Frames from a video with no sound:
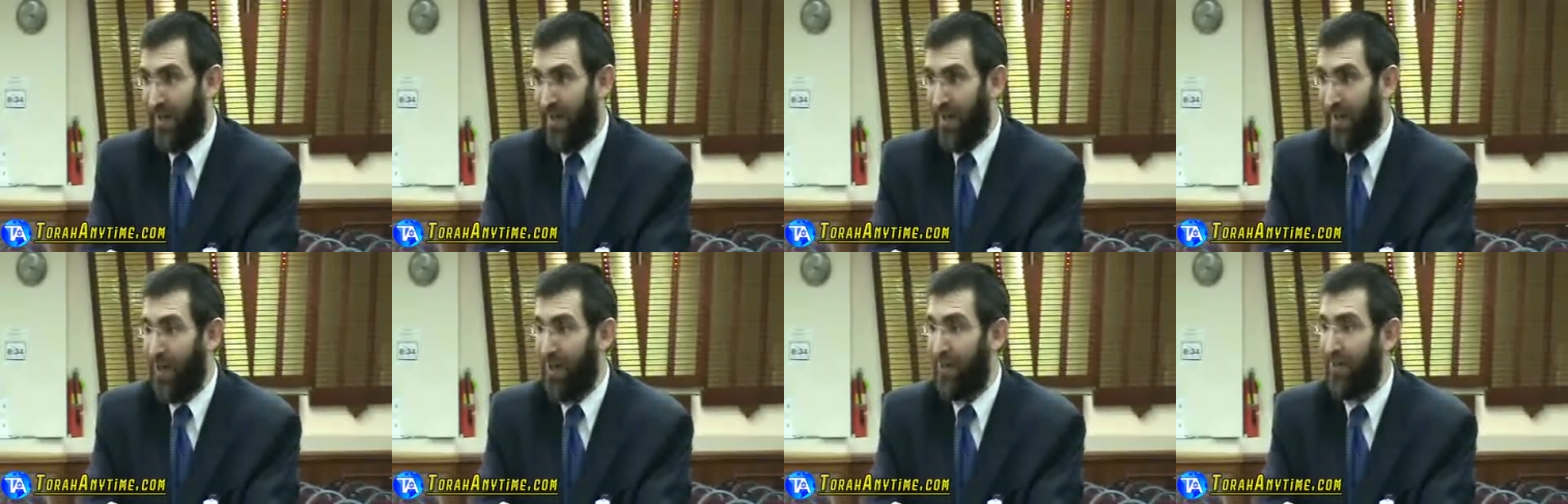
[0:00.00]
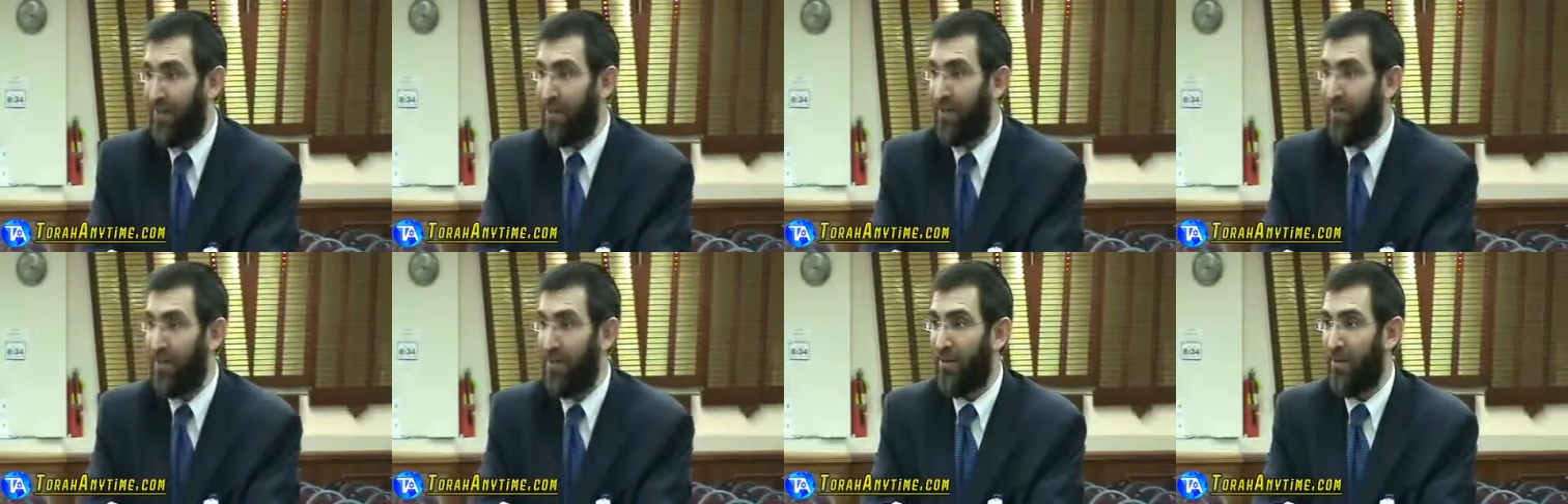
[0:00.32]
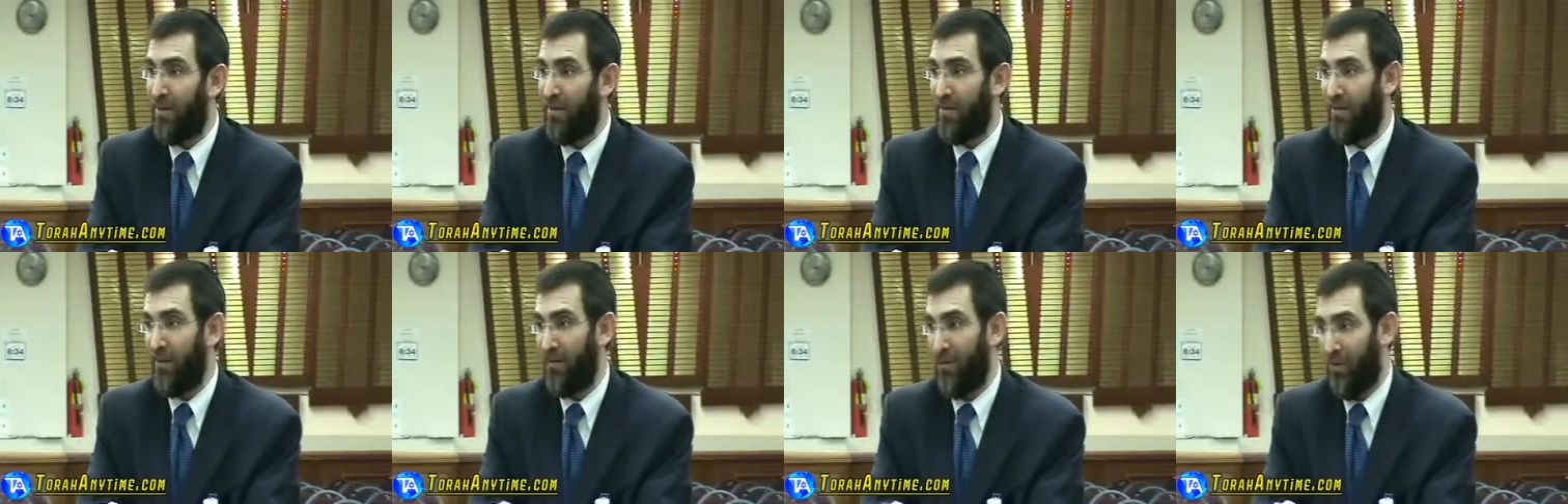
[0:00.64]
and
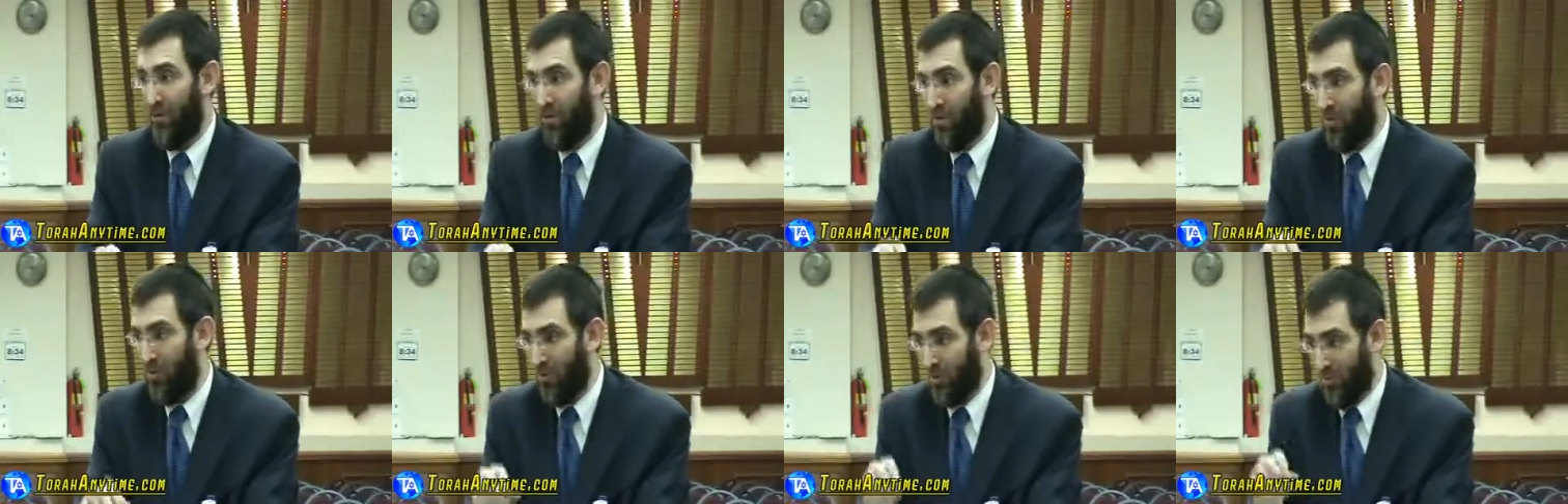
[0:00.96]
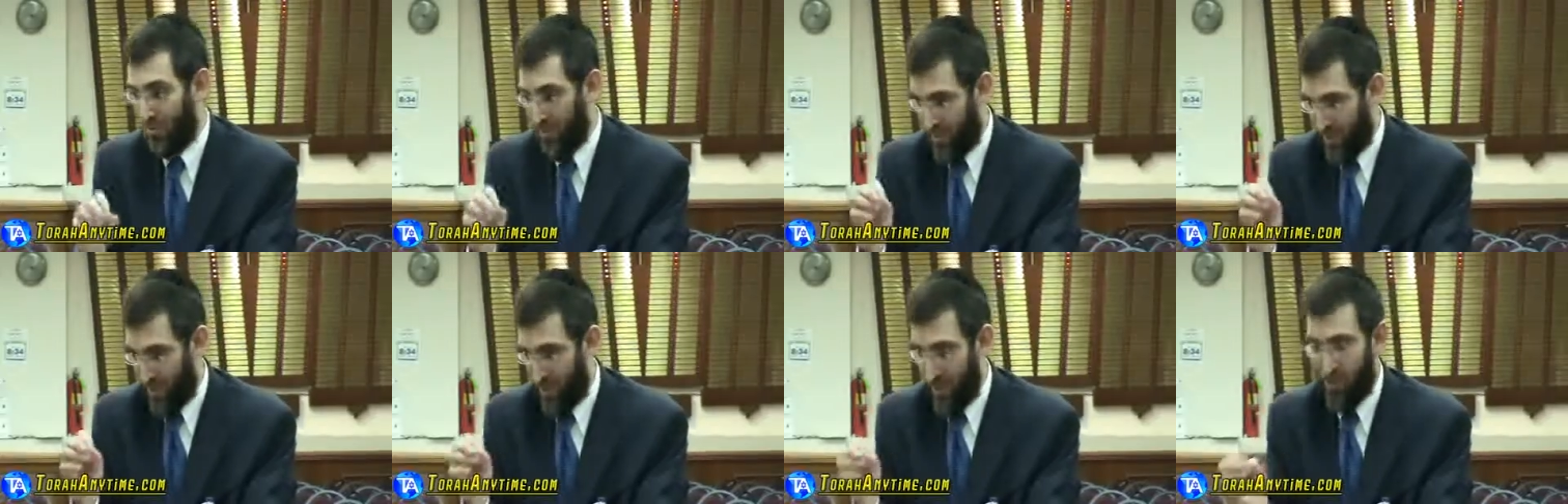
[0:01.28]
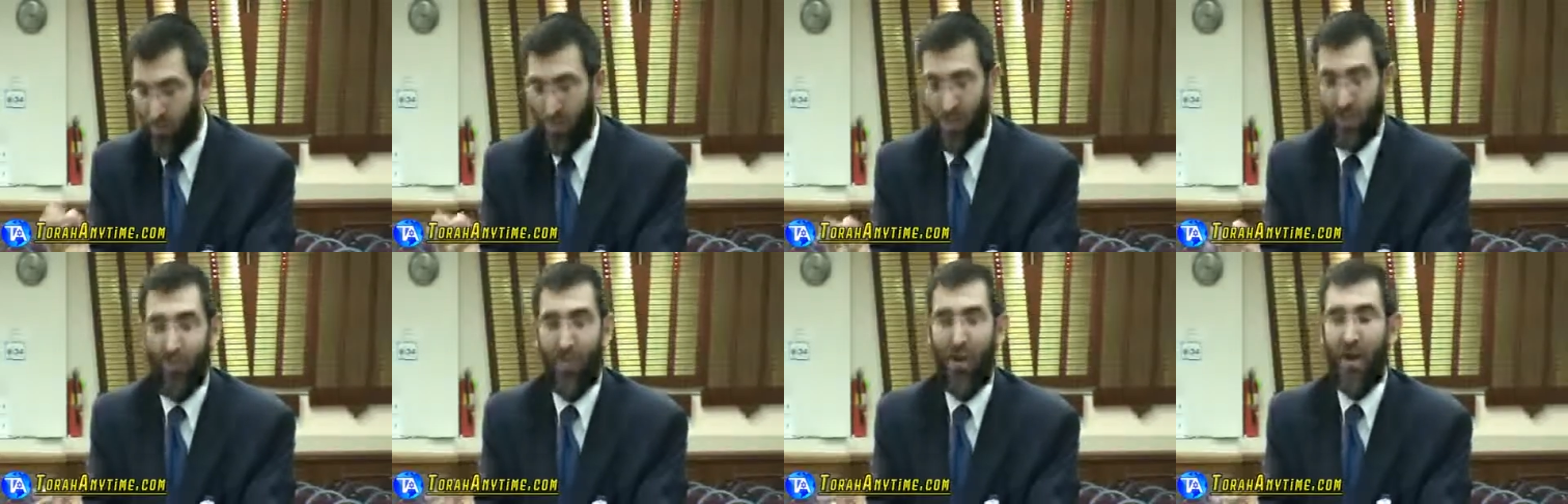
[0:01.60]
you
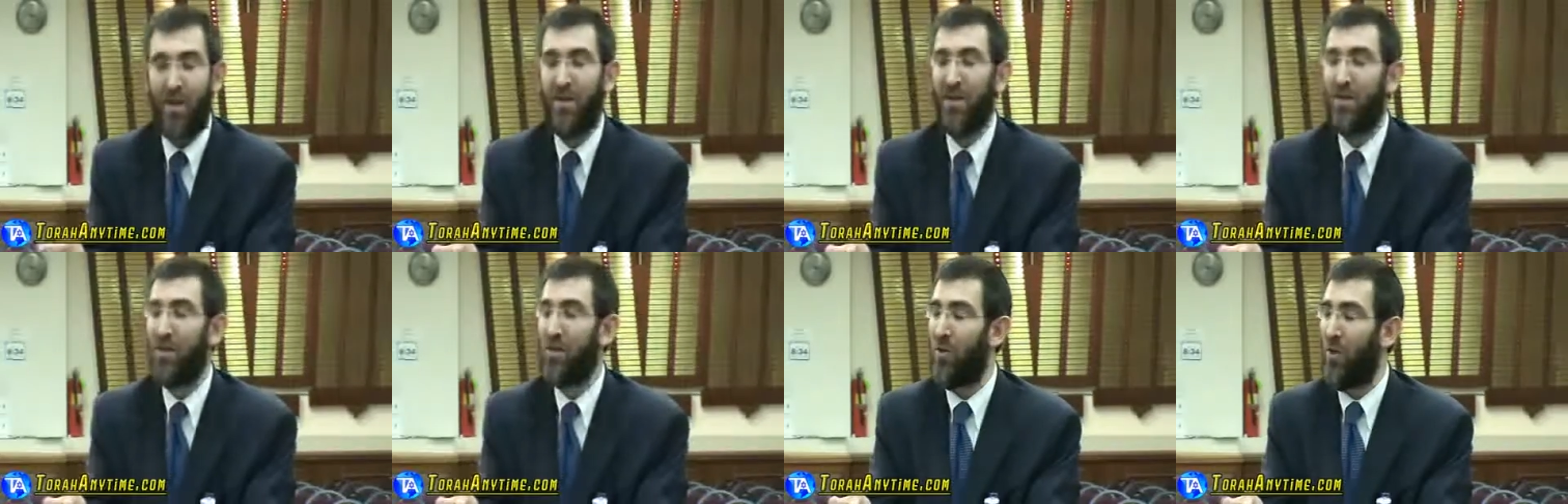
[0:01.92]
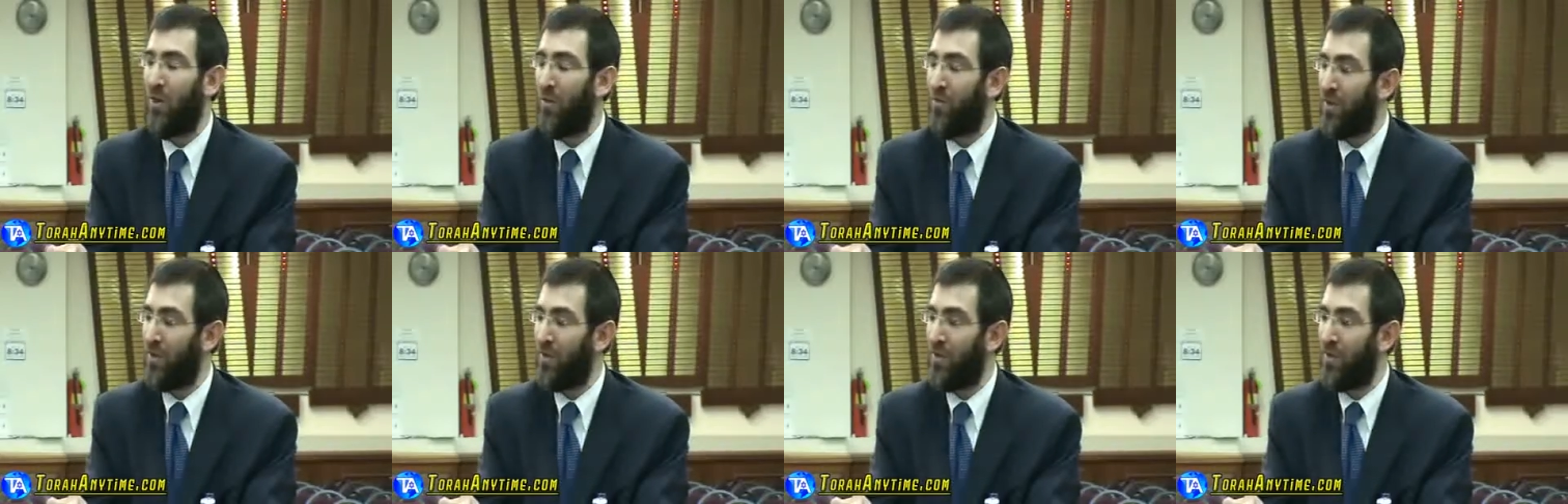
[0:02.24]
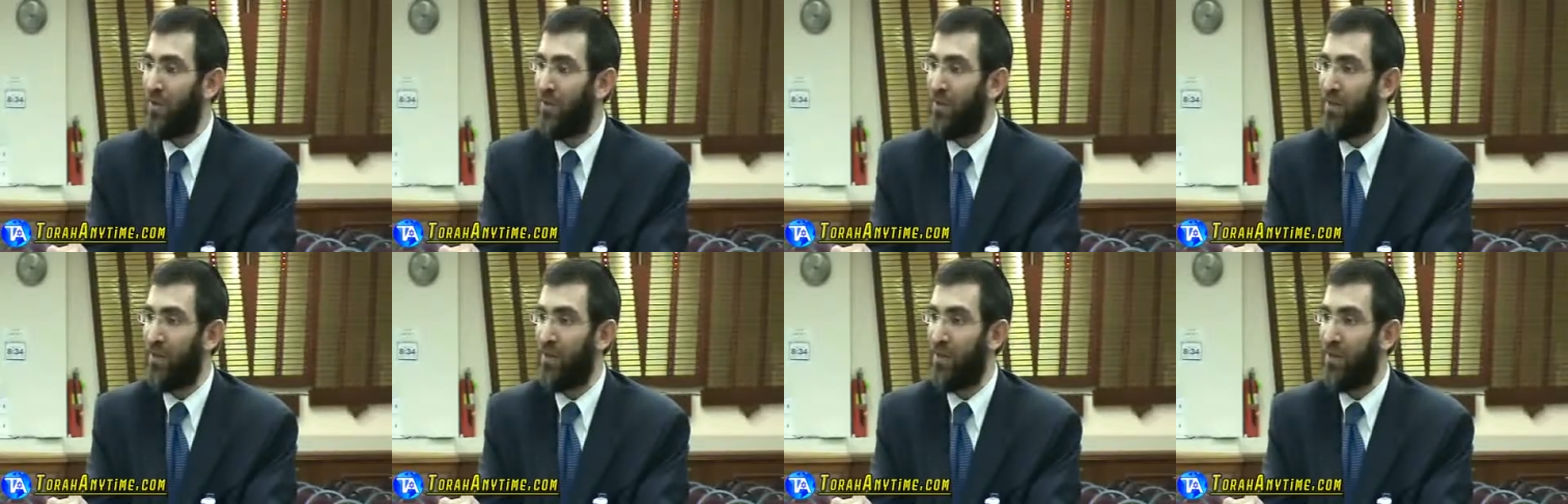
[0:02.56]
said you're going to pay in
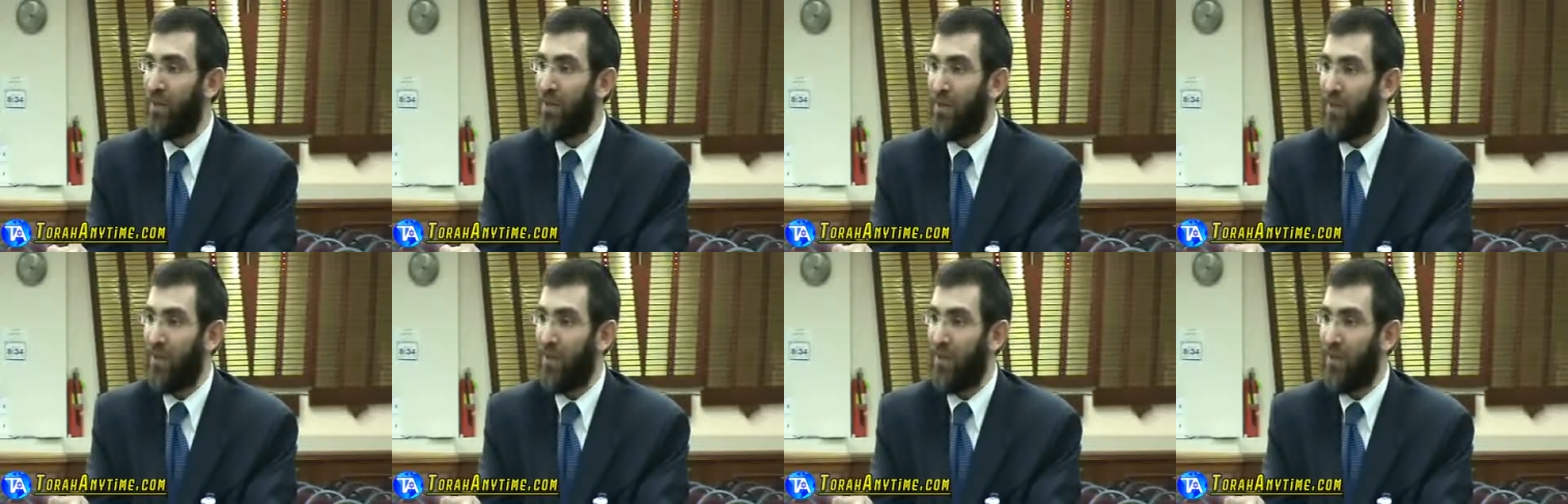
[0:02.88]
installments,